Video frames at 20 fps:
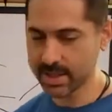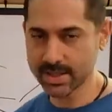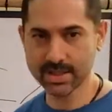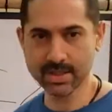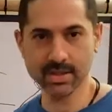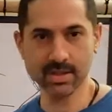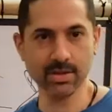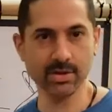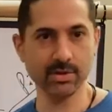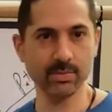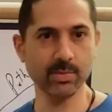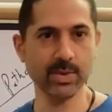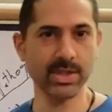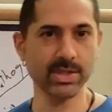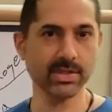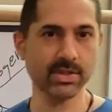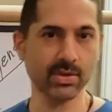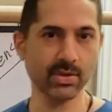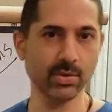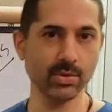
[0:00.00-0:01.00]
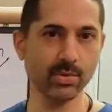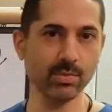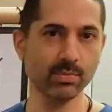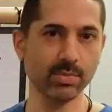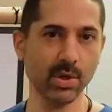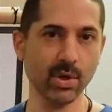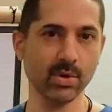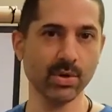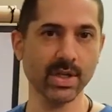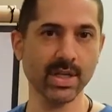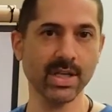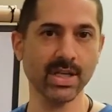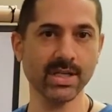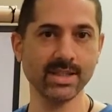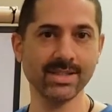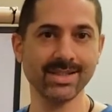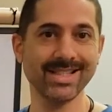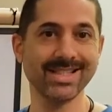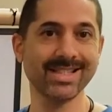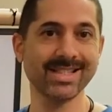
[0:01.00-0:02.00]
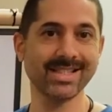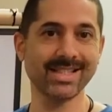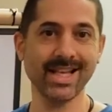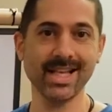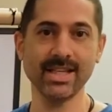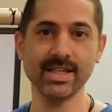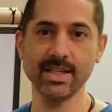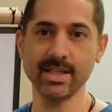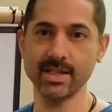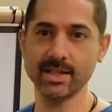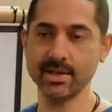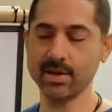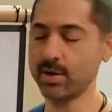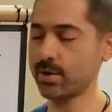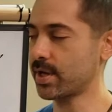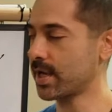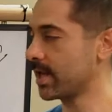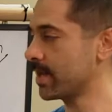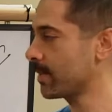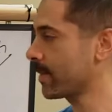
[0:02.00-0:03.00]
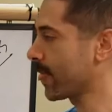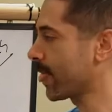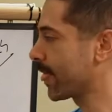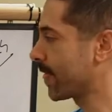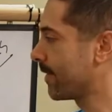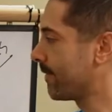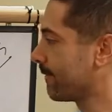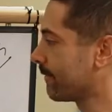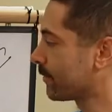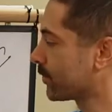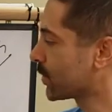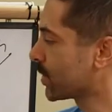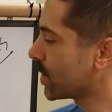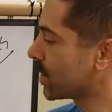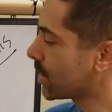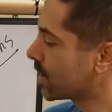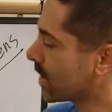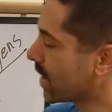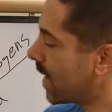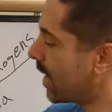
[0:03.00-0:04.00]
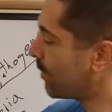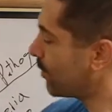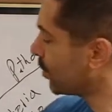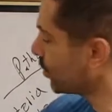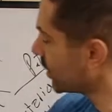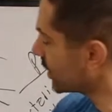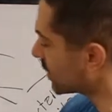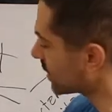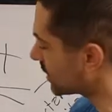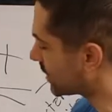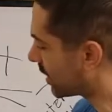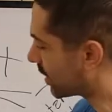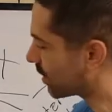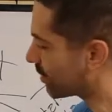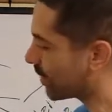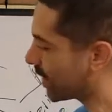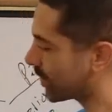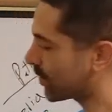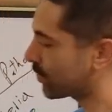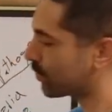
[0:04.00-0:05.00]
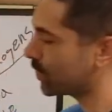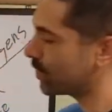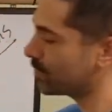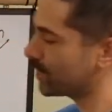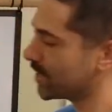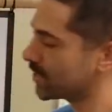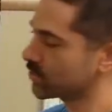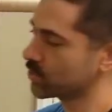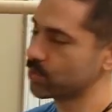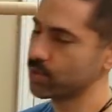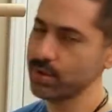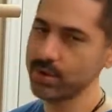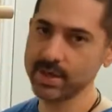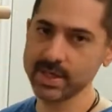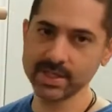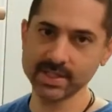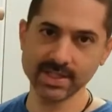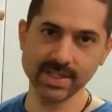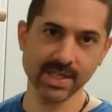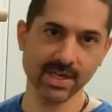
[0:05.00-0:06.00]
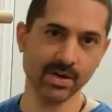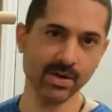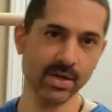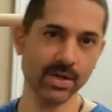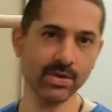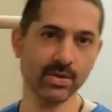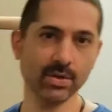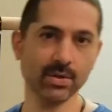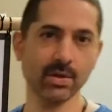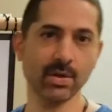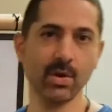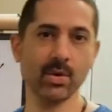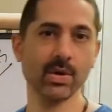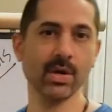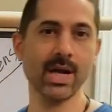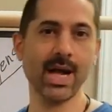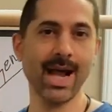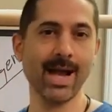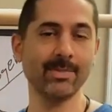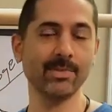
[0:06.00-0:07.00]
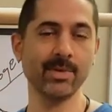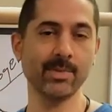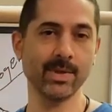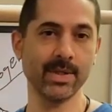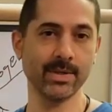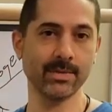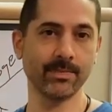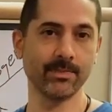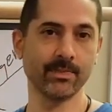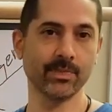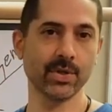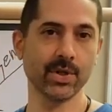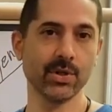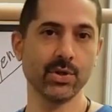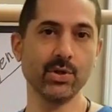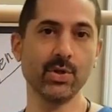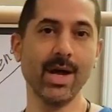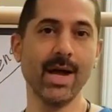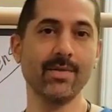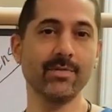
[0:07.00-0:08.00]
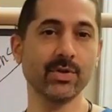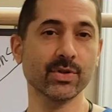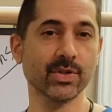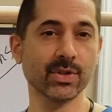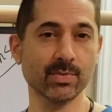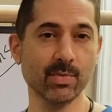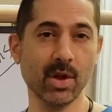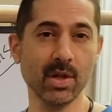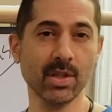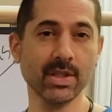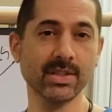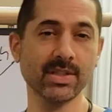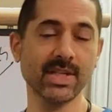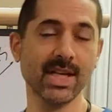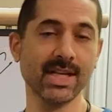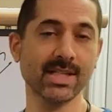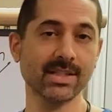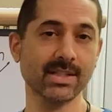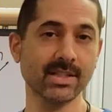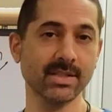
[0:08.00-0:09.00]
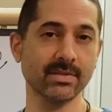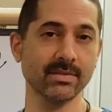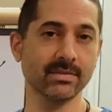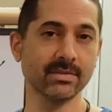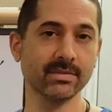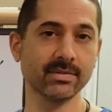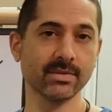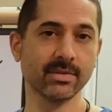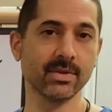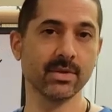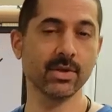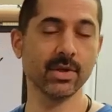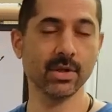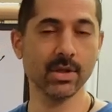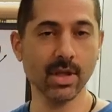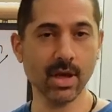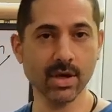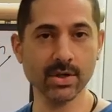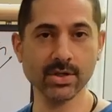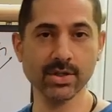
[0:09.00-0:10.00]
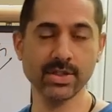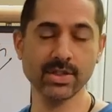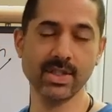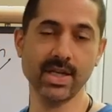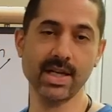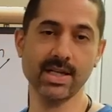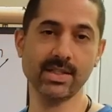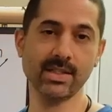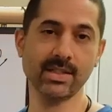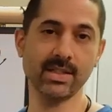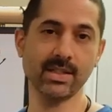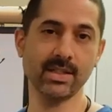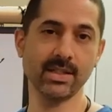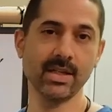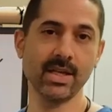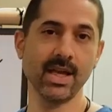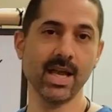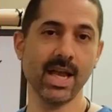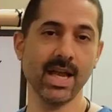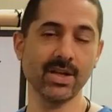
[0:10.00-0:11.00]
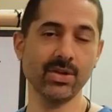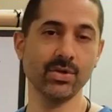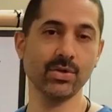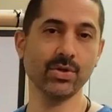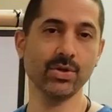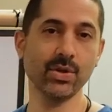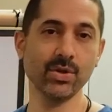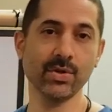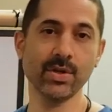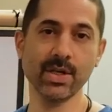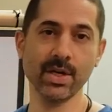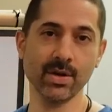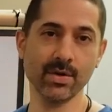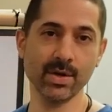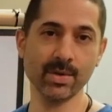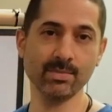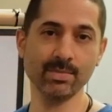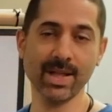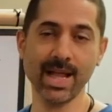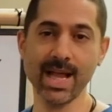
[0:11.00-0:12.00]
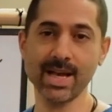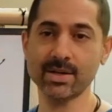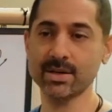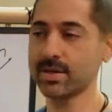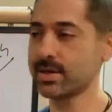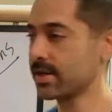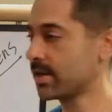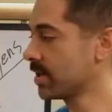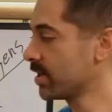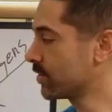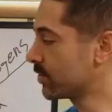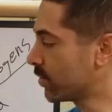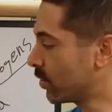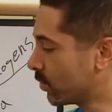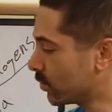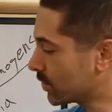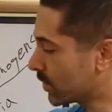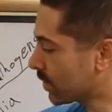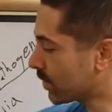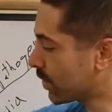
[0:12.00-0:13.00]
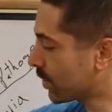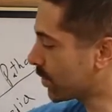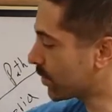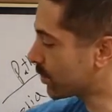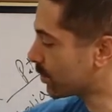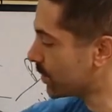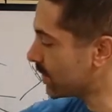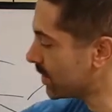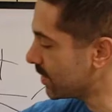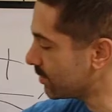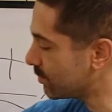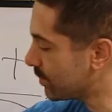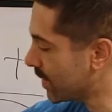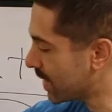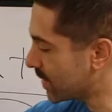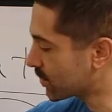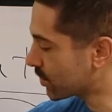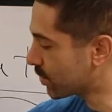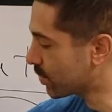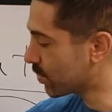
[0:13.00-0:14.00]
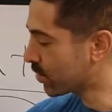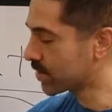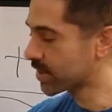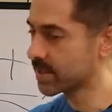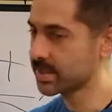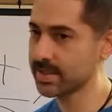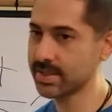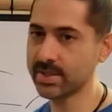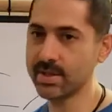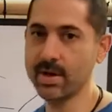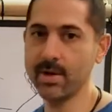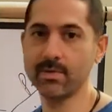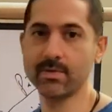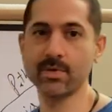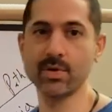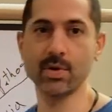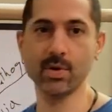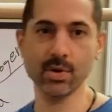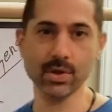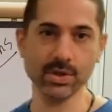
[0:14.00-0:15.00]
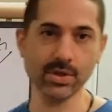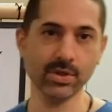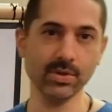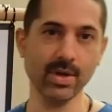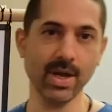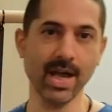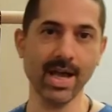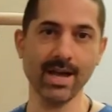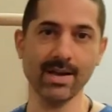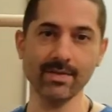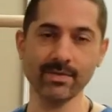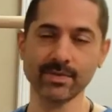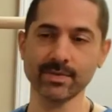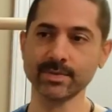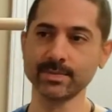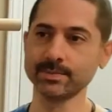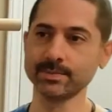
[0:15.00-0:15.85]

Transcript: is a little bit too bloated and distended, okay? I'm only going to talk about 3 major organs that are in your lower abdomen. You have your small intestine, your large intestine, and your urinary bladder. Those are the 3 major organs. Of course, you have